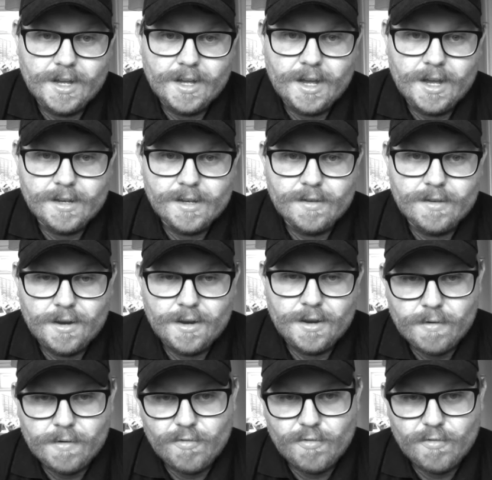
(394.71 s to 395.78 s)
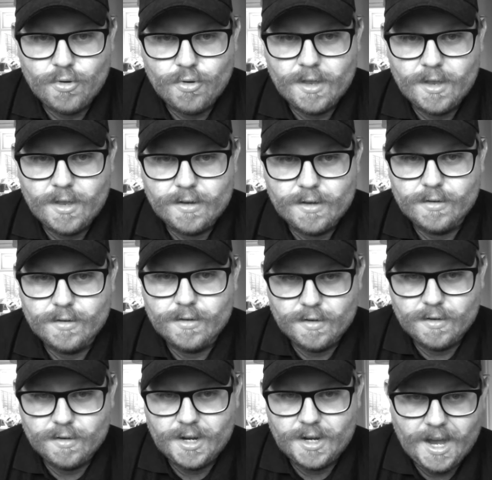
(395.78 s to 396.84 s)
And, you know, I've put the little
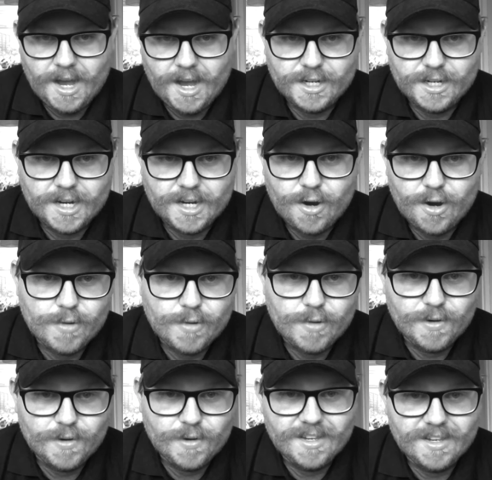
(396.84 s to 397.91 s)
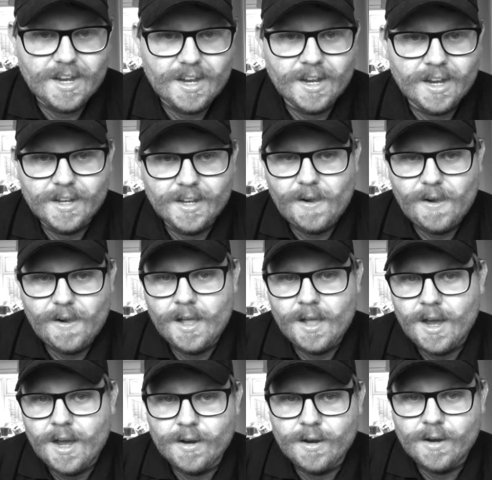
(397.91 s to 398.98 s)
disability hashtag on my Twitter,
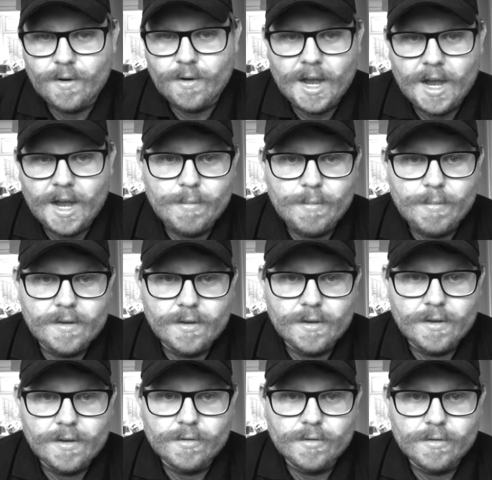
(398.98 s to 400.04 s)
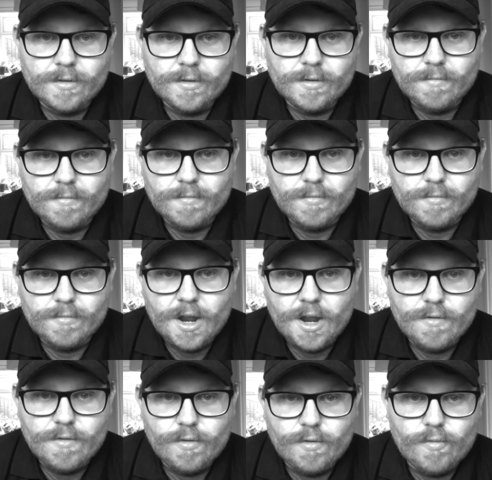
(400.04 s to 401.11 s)
and I'm quite happy to, you
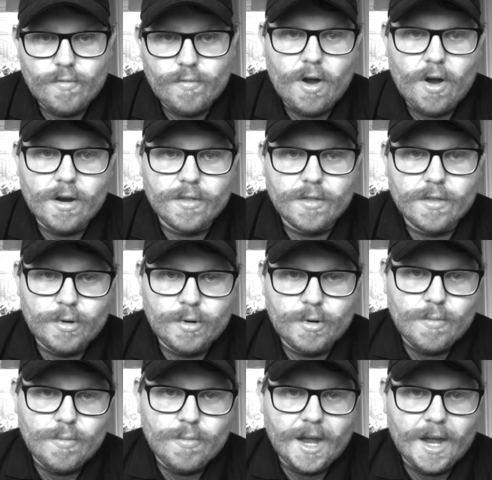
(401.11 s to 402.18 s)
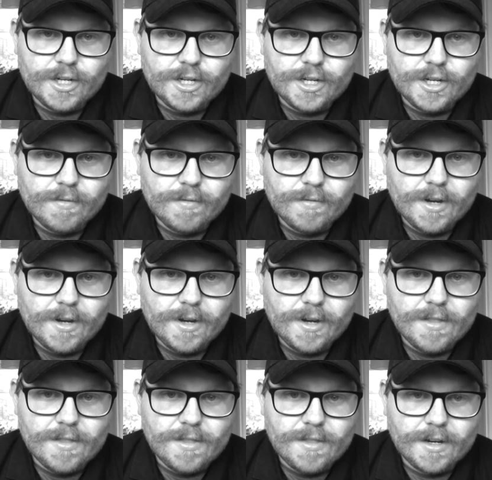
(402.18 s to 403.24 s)
know, rock the blue badge kind of
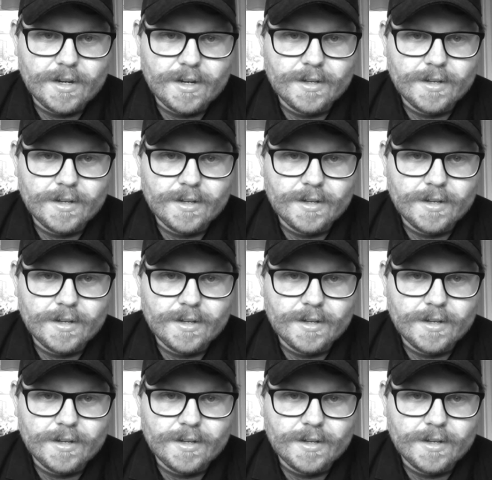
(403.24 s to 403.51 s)
thing.